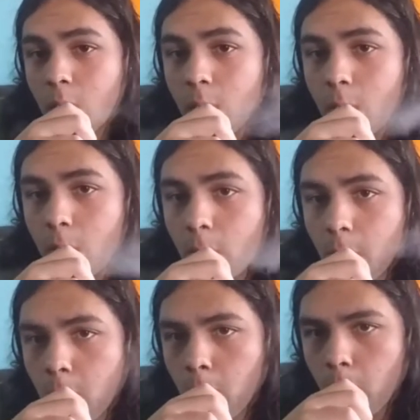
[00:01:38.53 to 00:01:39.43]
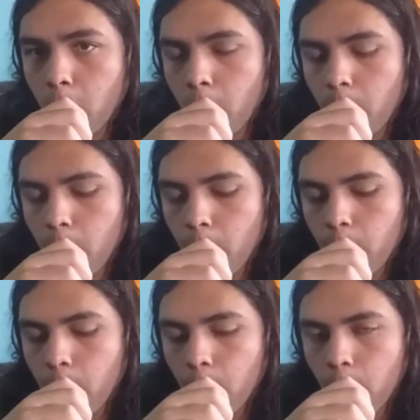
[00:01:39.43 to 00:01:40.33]

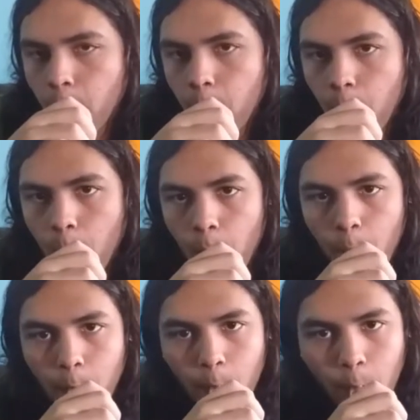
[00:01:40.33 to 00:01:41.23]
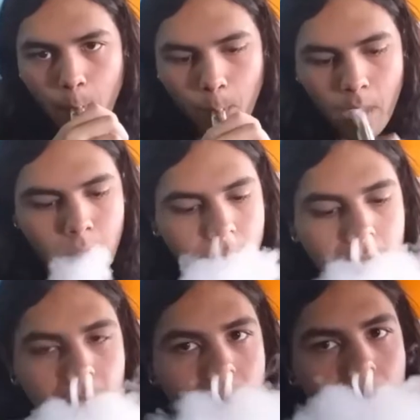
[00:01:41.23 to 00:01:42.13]

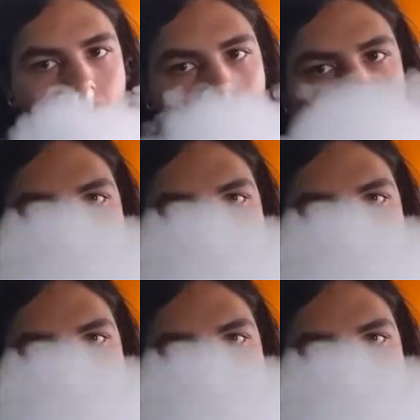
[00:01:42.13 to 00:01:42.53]
(no one is talking)